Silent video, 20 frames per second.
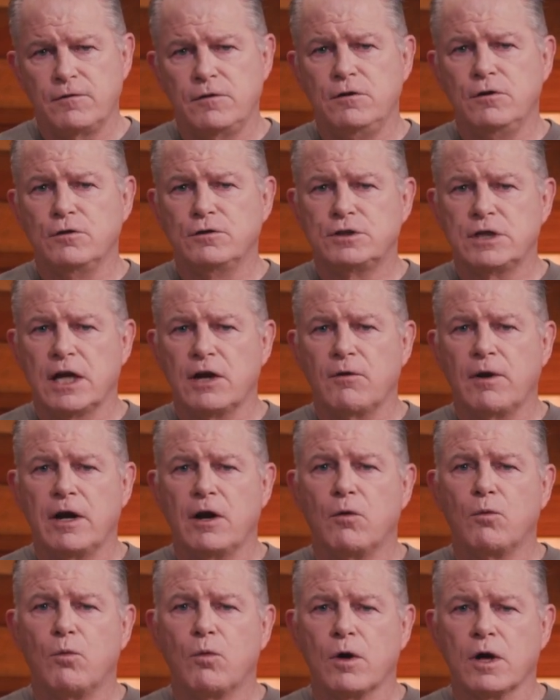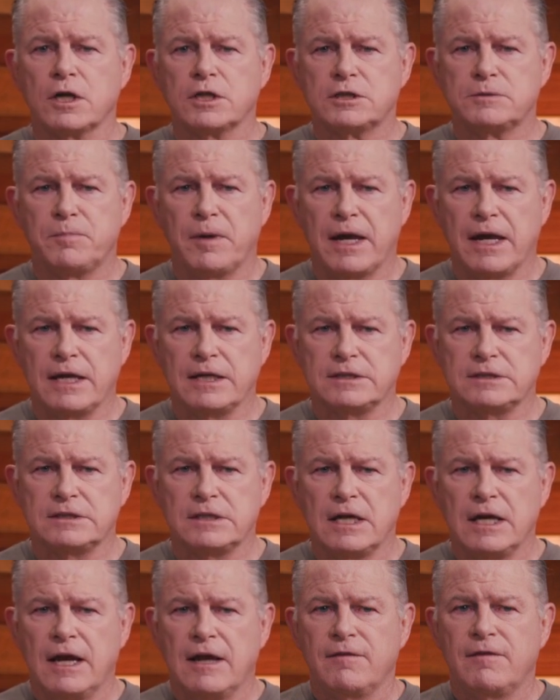you generate a workspace
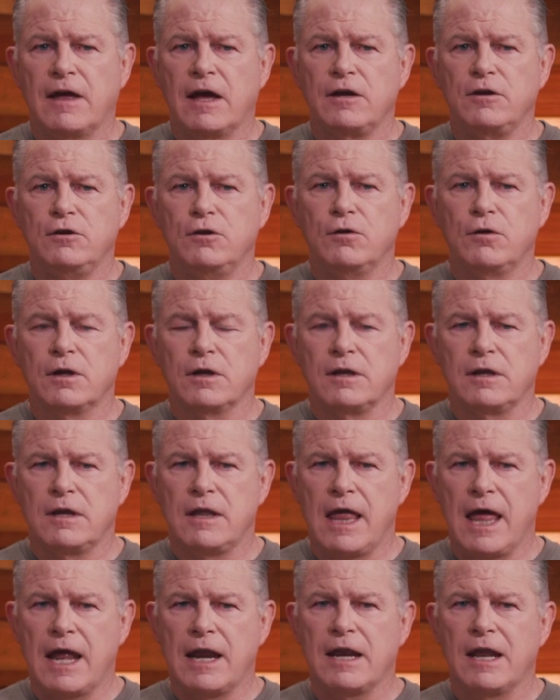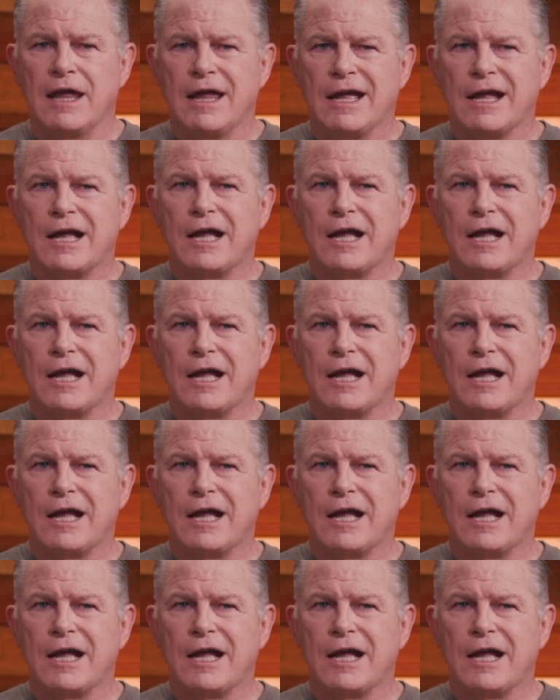that you can then